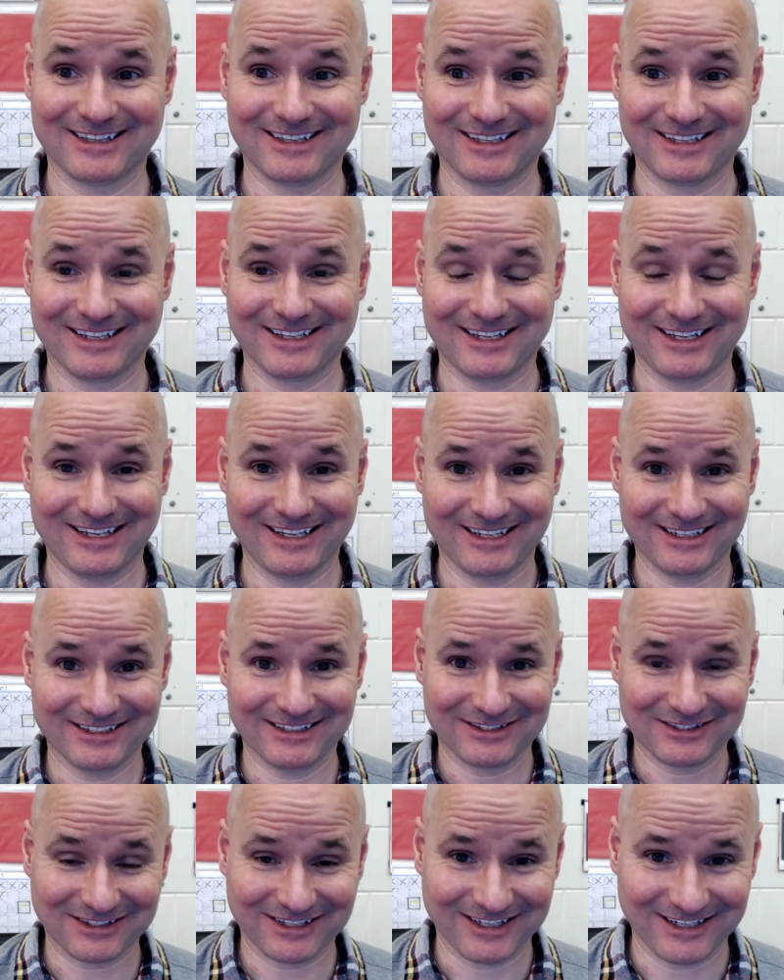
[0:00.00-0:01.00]

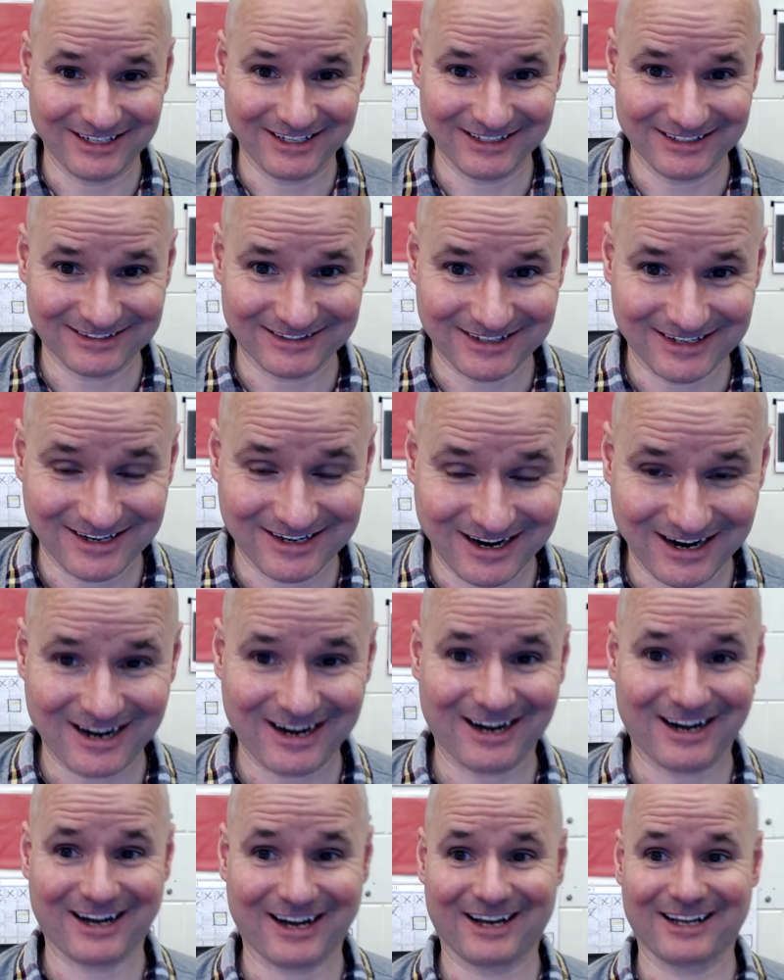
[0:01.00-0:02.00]
He is
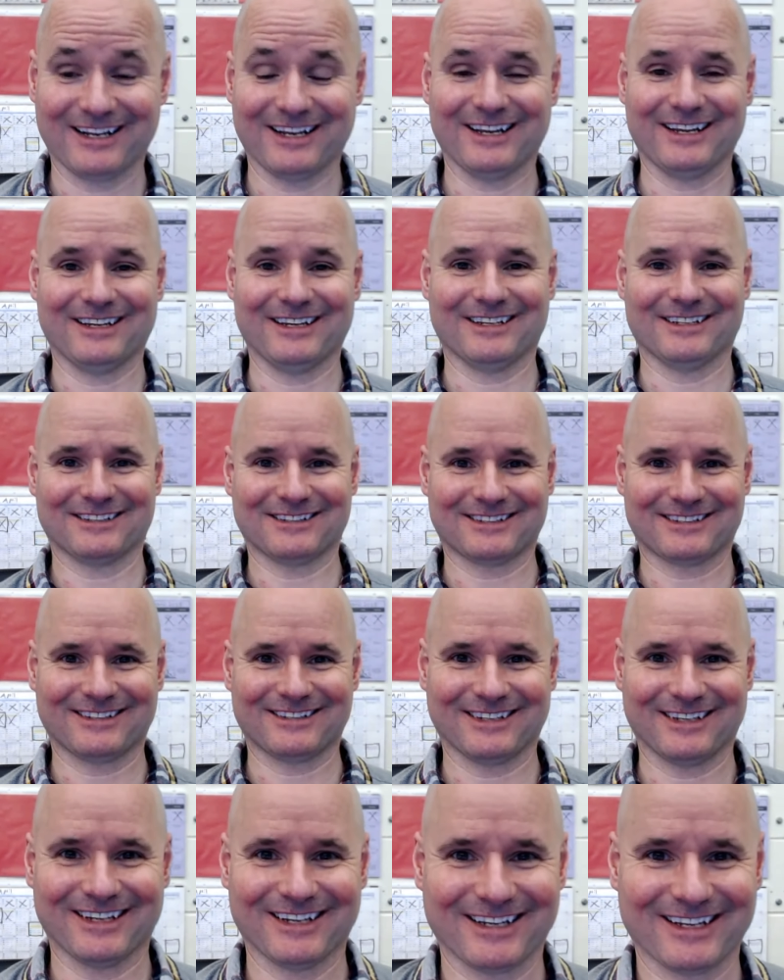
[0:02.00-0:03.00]
God. He
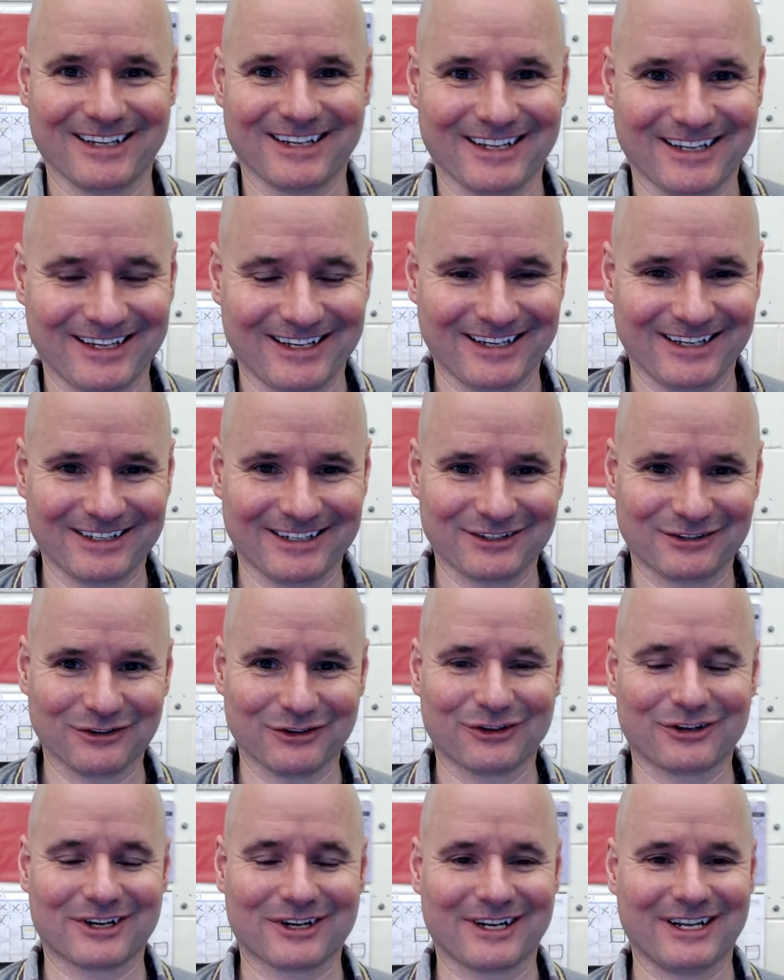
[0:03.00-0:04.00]
is
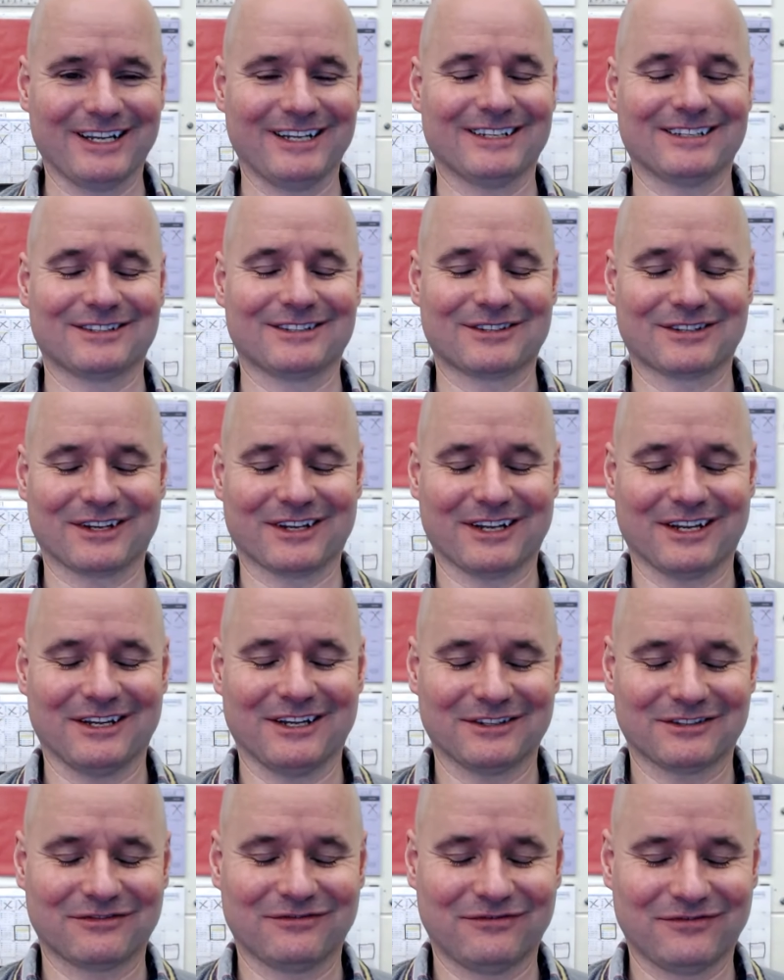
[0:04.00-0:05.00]
Lord. He is
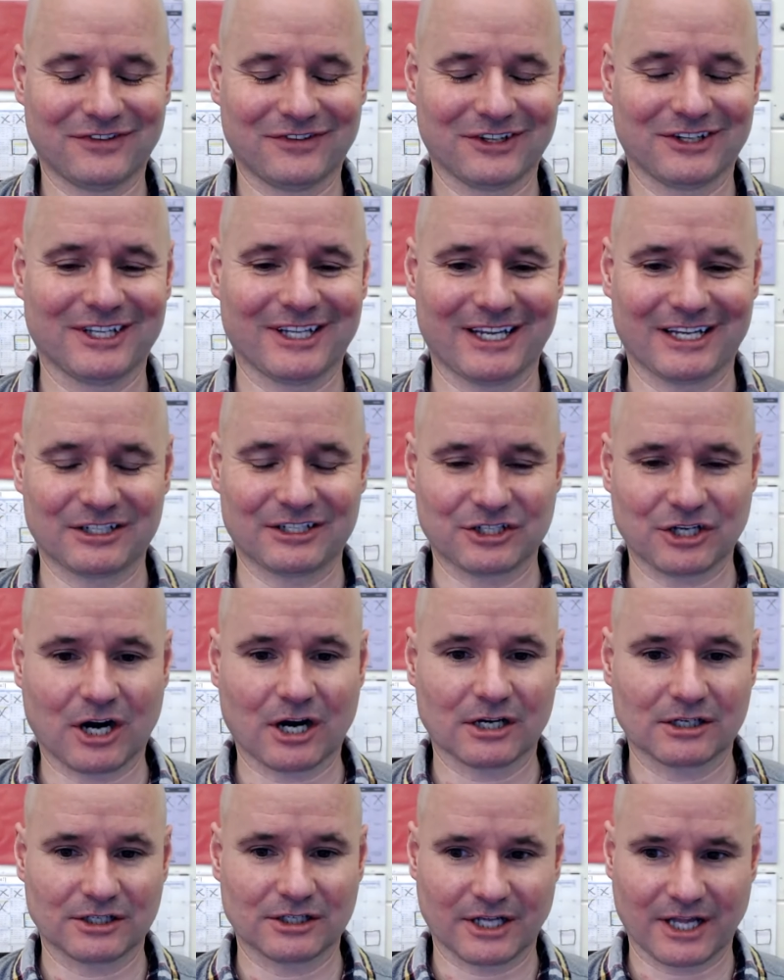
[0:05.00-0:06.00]
fully in
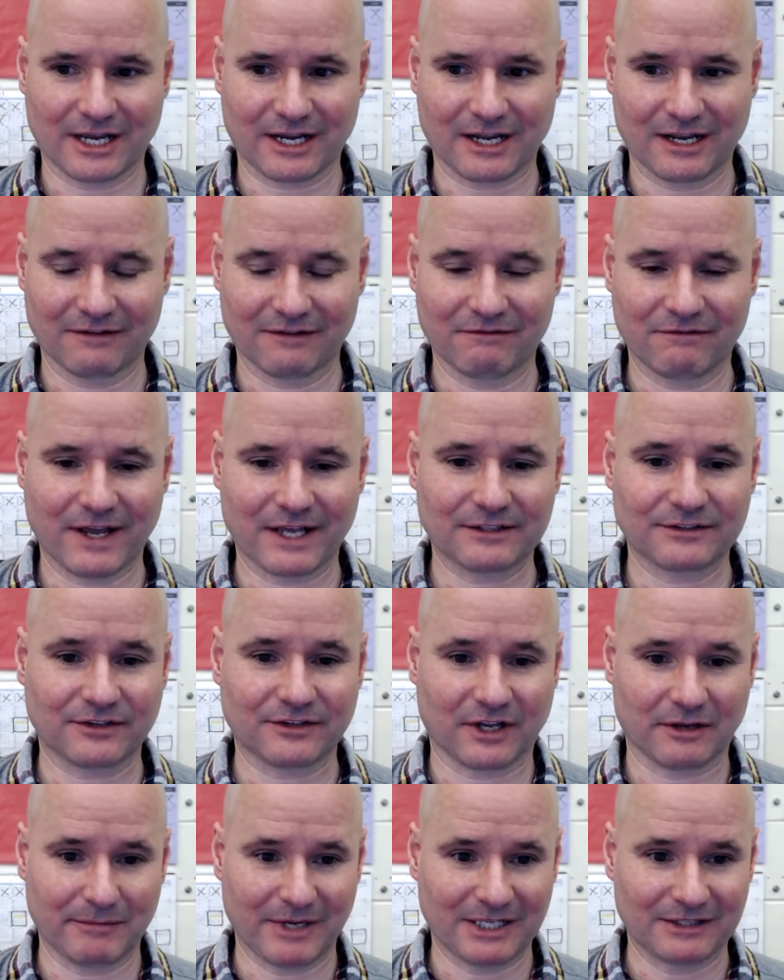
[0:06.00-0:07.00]
charge. And that
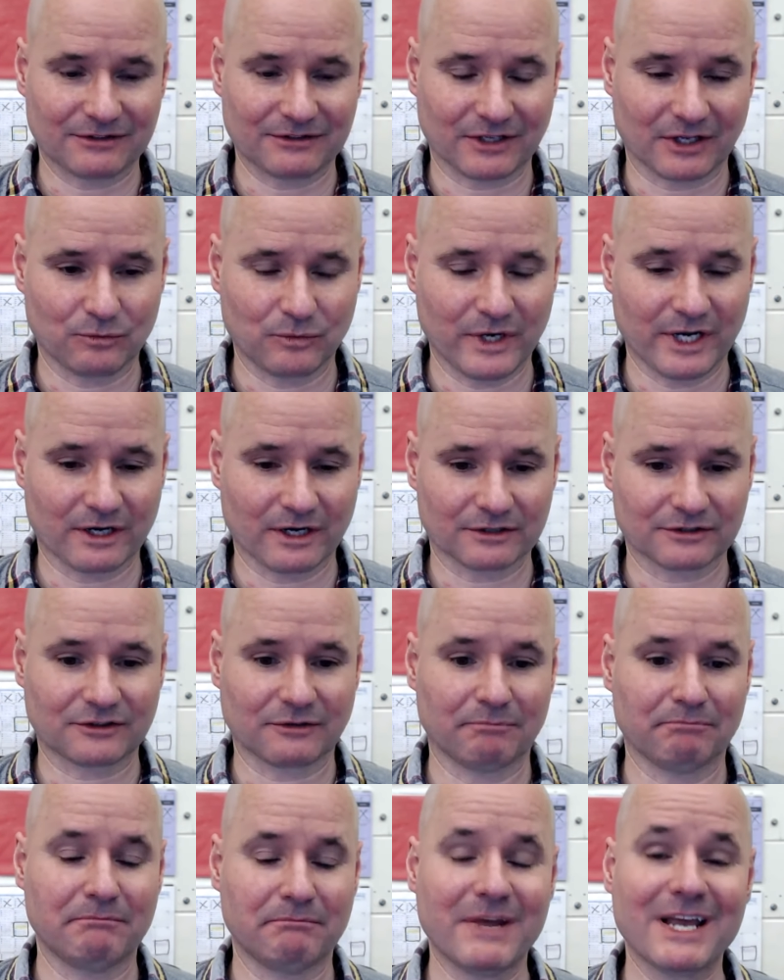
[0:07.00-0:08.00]
confessing means that we are
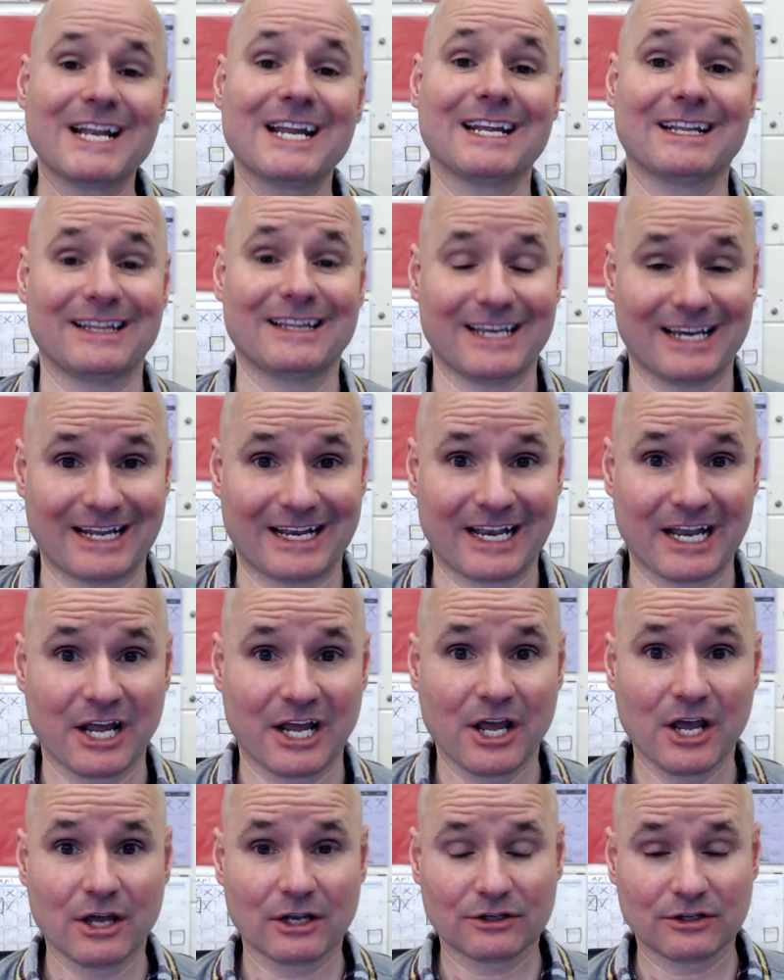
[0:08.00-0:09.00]
submitting then
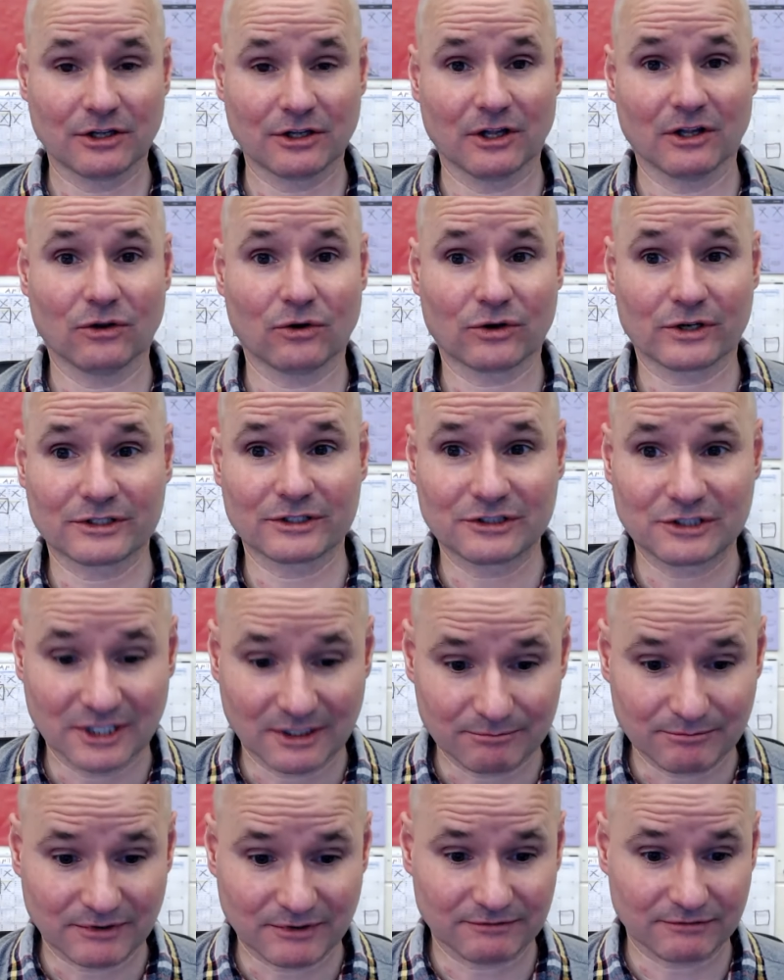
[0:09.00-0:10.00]
to the lordship
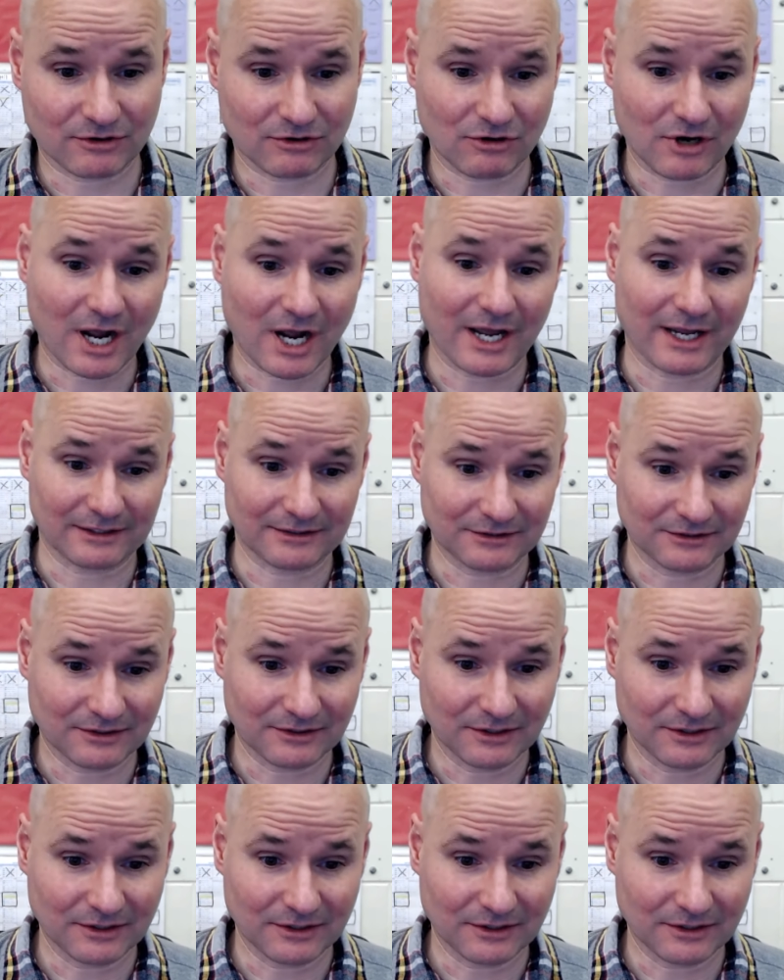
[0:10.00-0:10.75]
of Christ.